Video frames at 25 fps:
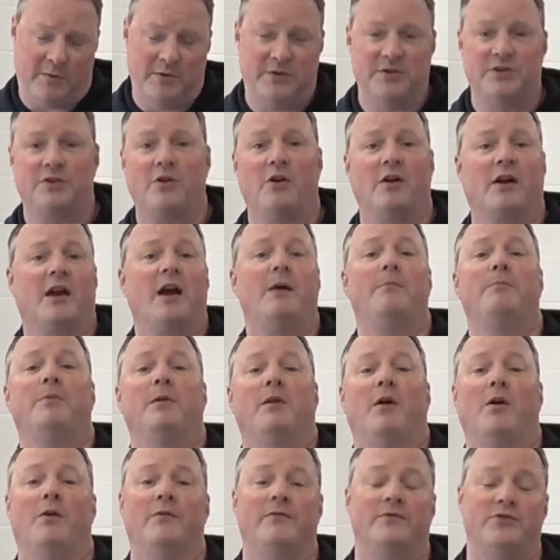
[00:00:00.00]
which has got a couple
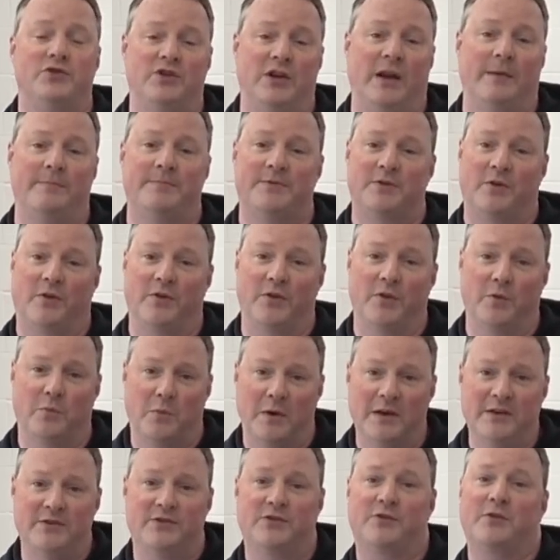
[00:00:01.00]
of chips on the
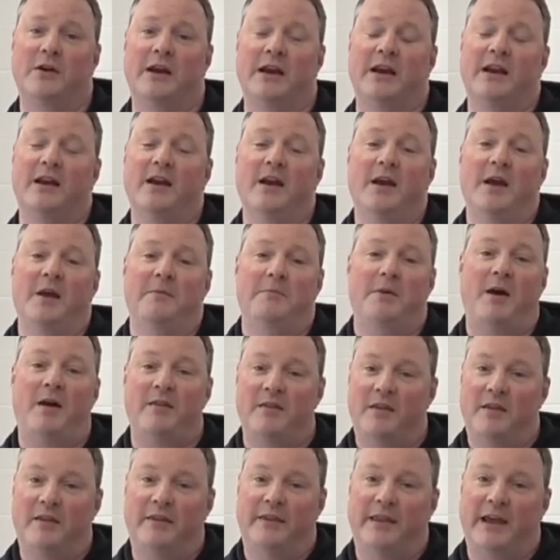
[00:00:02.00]
windscreen, but
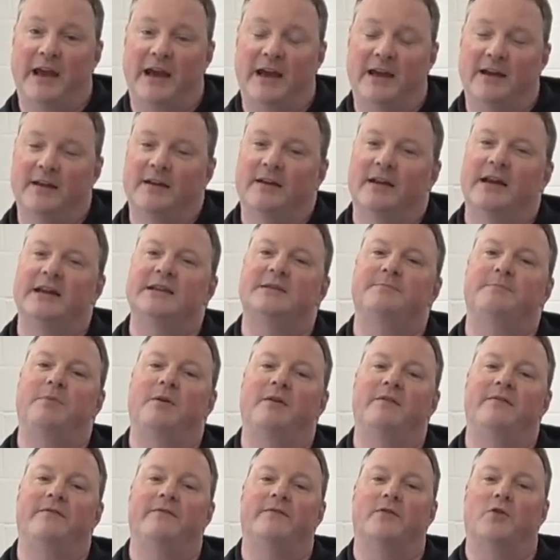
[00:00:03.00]
other than that, is
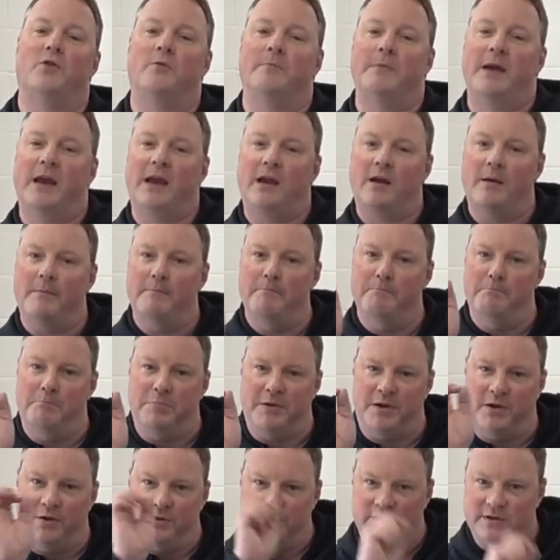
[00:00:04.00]
performing
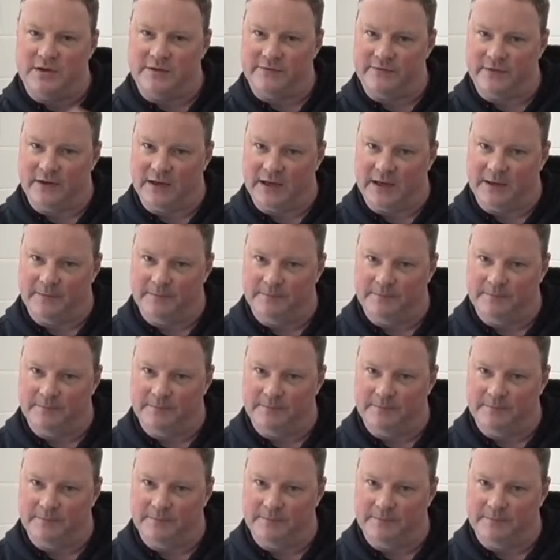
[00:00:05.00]
beautifully.